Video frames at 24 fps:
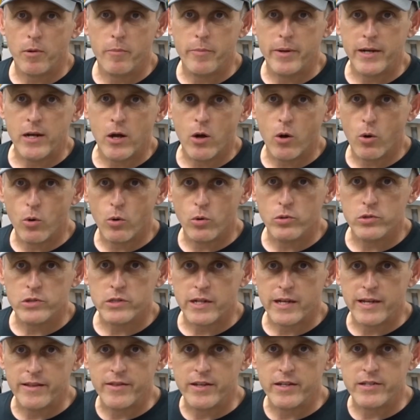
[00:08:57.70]
of big
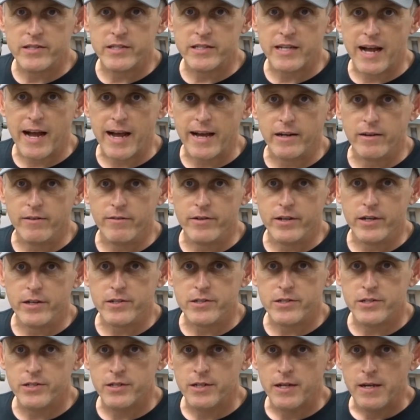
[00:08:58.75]
holes in the side of
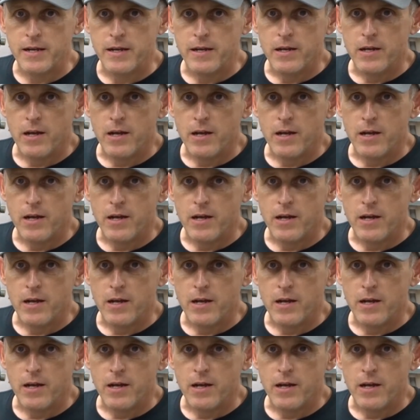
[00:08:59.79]
this